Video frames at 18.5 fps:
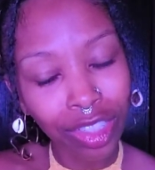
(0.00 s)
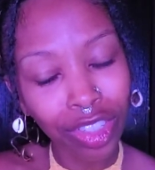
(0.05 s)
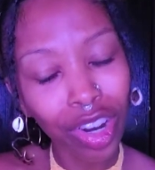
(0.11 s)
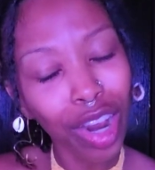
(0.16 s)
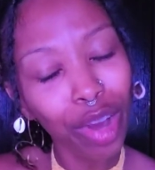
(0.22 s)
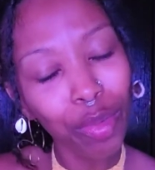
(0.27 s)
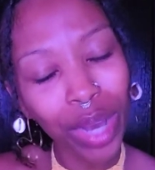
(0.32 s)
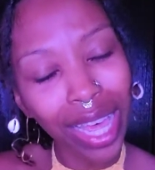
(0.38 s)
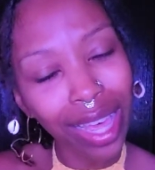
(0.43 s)

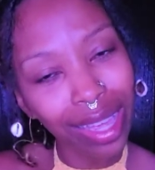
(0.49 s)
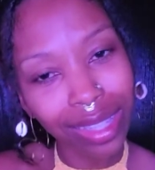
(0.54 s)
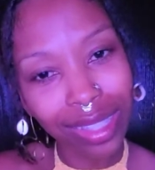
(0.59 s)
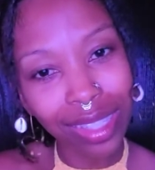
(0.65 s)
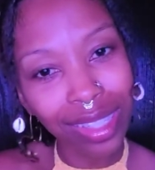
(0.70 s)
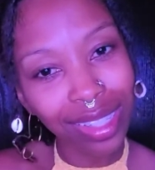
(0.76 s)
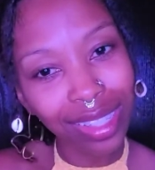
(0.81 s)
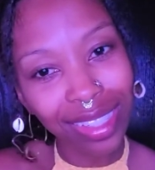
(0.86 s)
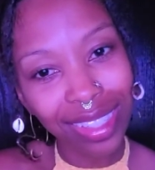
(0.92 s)
Girl,
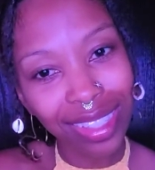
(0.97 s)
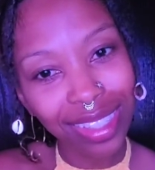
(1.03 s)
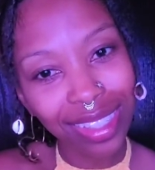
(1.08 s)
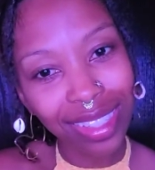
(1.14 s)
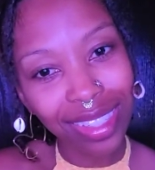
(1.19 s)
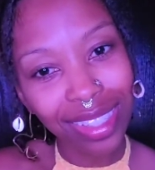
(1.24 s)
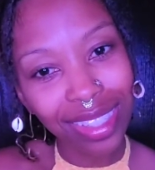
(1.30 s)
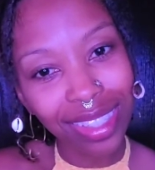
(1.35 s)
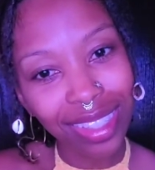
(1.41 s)
what?
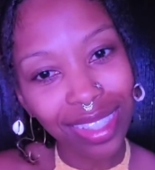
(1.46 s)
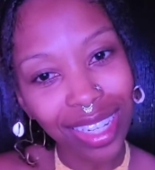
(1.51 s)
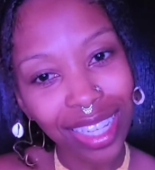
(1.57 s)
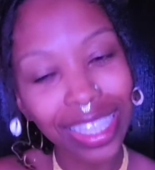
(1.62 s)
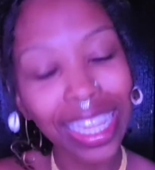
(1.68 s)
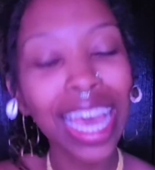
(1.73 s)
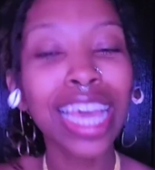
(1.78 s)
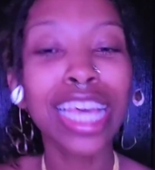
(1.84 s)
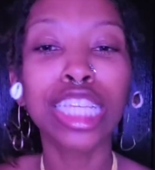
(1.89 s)

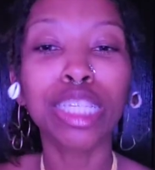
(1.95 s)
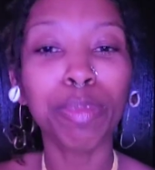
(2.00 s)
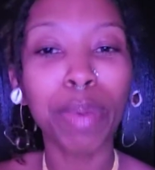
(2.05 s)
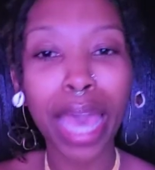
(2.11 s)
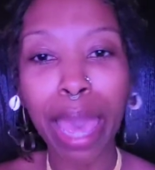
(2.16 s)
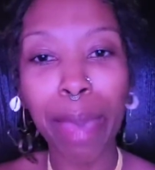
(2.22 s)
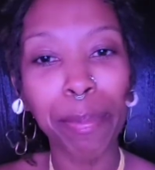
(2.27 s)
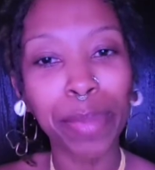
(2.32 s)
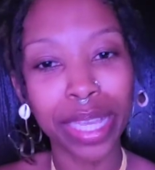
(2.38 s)
That is
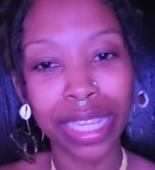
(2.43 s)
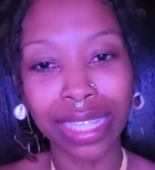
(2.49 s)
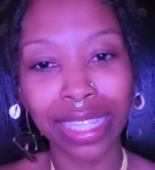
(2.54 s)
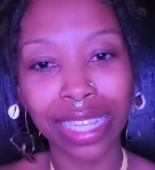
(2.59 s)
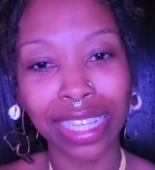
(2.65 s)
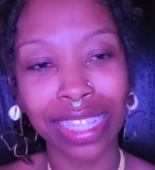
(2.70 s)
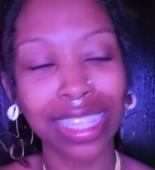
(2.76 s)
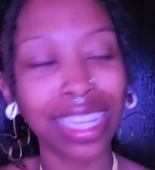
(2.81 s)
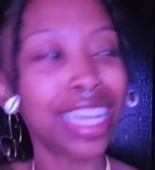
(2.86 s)
bad
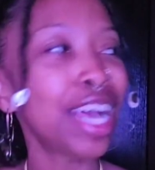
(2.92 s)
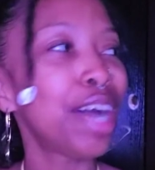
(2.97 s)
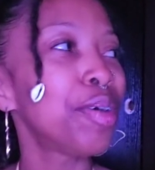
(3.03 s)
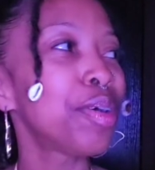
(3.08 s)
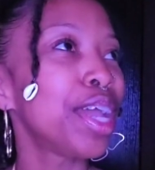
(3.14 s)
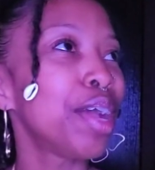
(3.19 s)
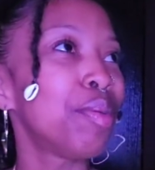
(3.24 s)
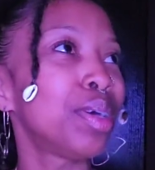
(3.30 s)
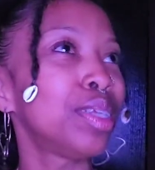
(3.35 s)
business. And I
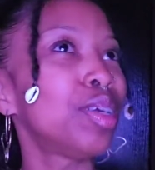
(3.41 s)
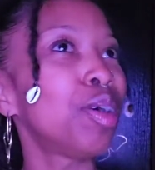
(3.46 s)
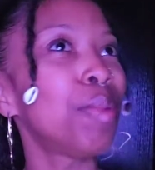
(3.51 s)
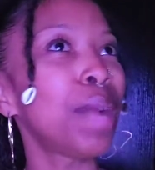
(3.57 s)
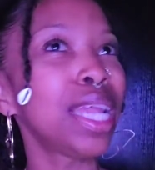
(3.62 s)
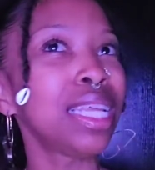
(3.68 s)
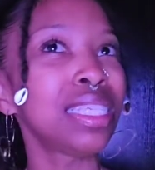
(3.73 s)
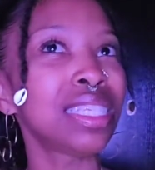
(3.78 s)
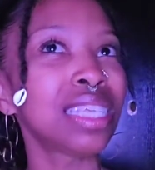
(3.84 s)
don't care what
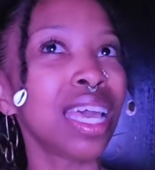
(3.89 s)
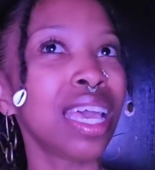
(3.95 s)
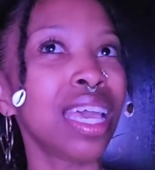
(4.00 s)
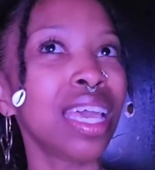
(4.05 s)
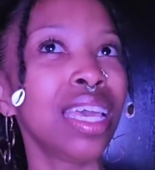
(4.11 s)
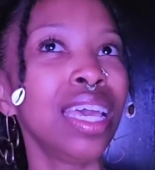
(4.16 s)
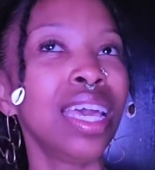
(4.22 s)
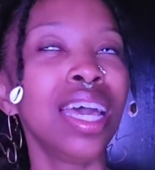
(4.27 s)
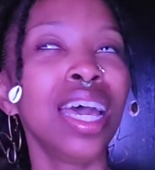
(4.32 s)
nobody
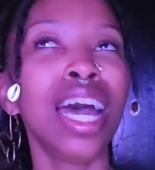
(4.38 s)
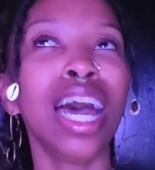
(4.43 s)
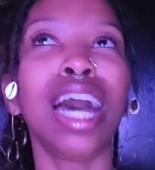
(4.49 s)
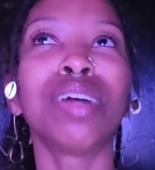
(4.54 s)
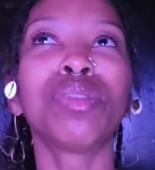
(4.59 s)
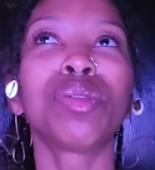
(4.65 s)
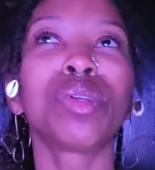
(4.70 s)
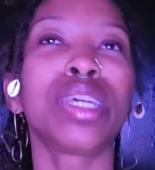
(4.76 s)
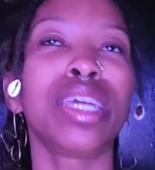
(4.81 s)
say.
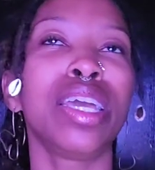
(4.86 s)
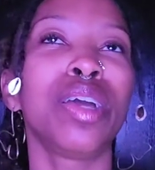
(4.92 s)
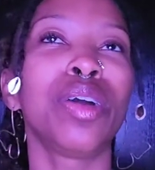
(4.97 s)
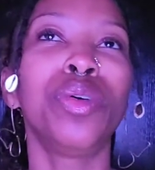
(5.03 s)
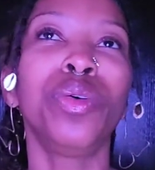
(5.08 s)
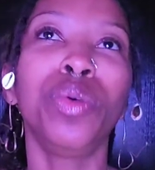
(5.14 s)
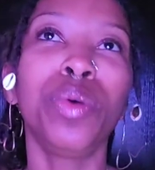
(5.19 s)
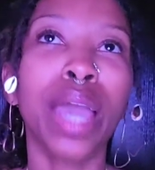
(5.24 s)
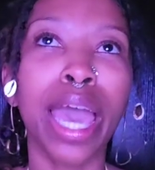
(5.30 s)
I don't
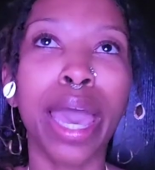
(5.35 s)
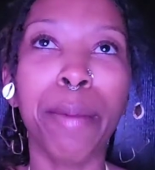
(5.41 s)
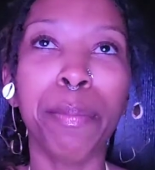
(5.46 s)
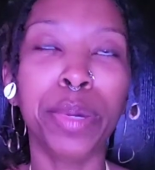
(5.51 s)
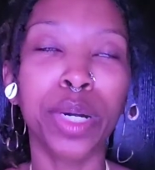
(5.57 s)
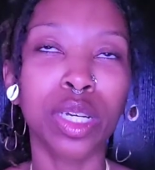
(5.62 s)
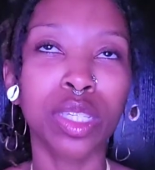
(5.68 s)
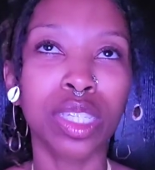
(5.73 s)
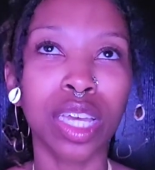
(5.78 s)
care who
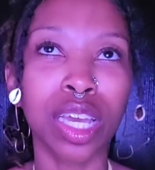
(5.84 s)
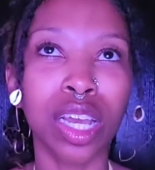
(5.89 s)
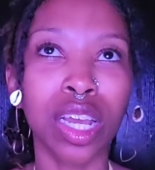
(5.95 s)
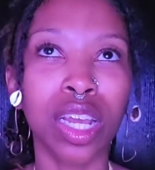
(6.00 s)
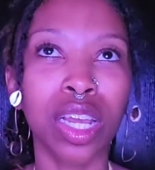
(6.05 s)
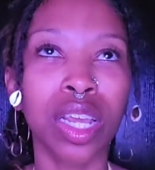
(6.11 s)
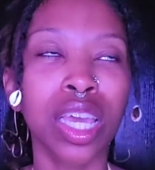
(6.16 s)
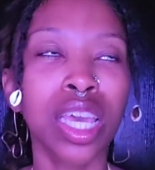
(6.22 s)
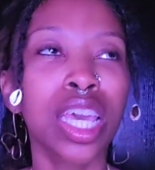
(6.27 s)
had booked
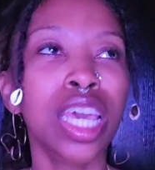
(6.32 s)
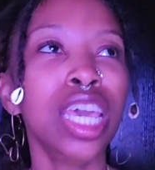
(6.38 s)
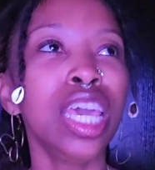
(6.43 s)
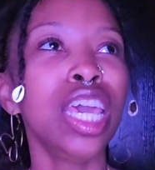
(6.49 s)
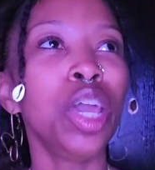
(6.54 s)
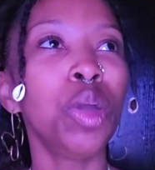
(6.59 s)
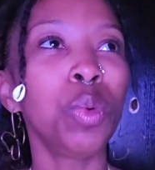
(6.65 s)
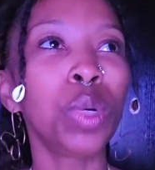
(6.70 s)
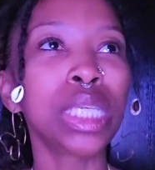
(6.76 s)
her.
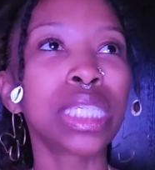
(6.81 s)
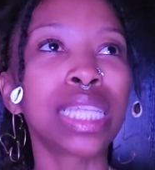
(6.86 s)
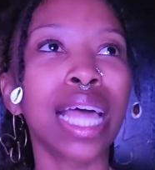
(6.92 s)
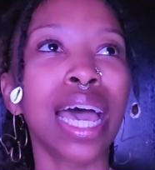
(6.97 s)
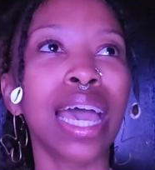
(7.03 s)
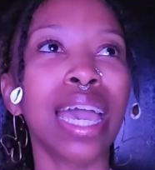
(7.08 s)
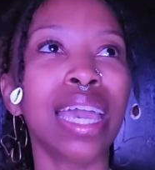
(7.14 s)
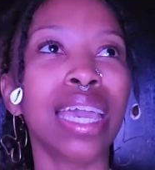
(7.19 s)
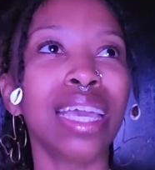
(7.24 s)
It was
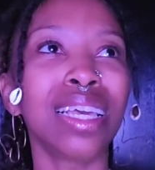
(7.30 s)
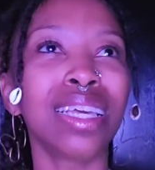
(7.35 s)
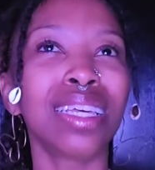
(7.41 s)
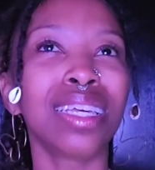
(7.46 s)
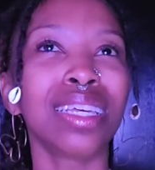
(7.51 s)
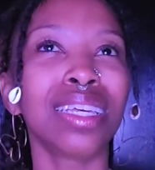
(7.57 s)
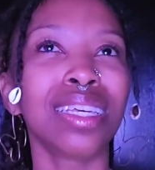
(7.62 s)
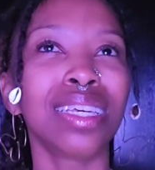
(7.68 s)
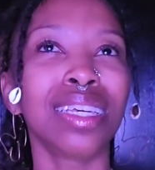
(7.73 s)

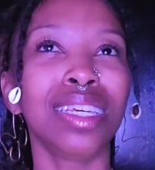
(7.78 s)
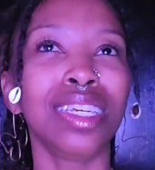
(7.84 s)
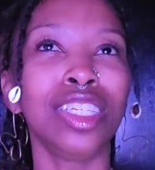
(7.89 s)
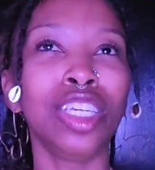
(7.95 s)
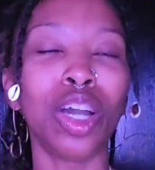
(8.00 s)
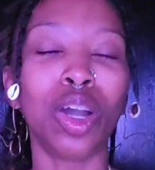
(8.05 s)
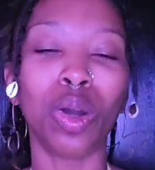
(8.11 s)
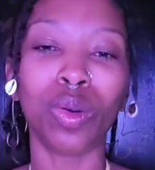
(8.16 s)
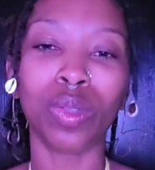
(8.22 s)
like,
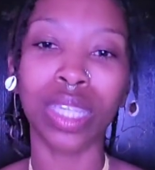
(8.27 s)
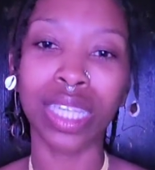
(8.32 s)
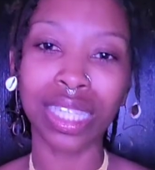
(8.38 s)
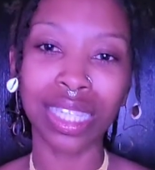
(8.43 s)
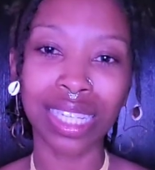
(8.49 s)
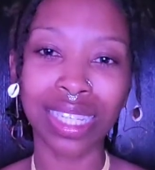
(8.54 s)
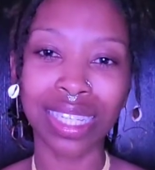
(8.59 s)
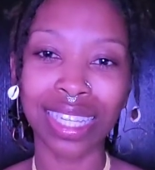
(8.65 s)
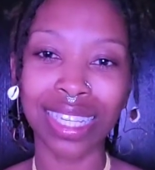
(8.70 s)
yo,
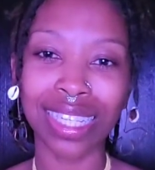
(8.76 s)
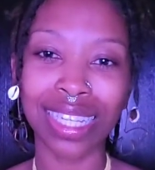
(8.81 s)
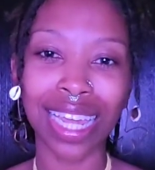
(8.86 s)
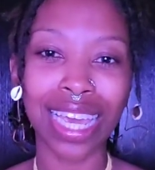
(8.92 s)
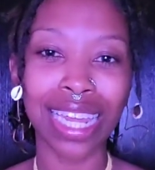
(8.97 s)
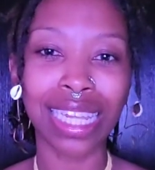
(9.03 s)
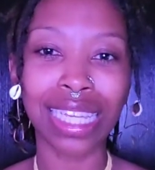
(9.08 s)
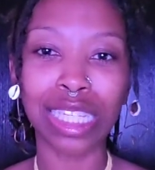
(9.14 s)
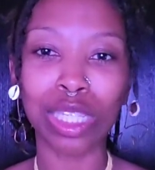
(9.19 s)
this is this
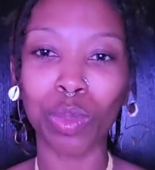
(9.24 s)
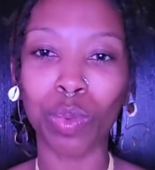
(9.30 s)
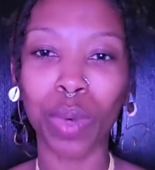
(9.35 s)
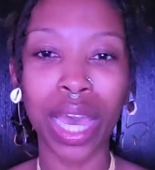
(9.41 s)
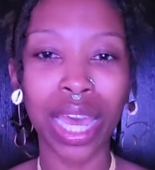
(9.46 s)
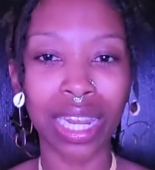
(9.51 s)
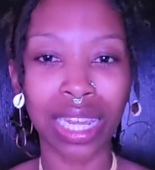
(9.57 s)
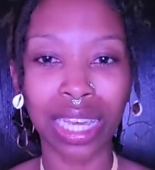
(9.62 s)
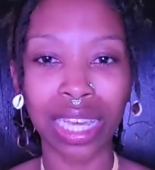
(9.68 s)
lady's
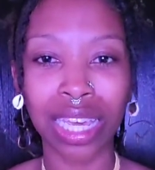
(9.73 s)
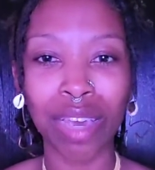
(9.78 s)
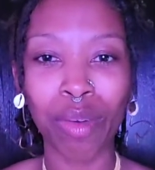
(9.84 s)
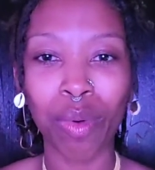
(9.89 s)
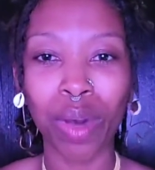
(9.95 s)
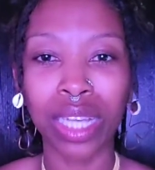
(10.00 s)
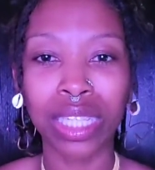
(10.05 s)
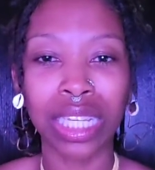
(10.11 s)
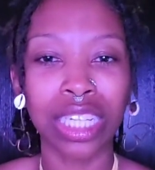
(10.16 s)
wedding.
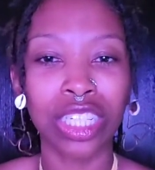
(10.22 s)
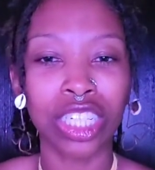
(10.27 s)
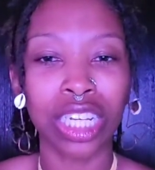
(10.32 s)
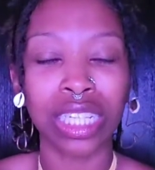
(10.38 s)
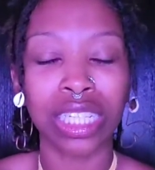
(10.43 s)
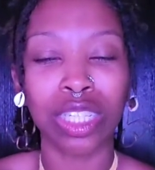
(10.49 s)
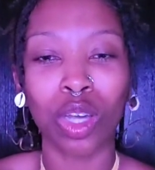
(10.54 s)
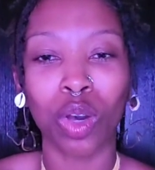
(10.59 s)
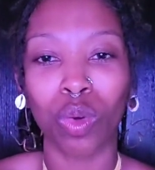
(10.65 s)
It wasn't
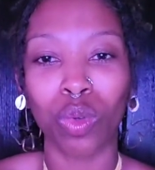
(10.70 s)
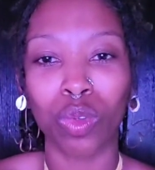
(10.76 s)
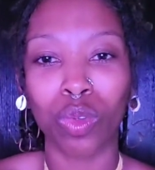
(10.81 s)
just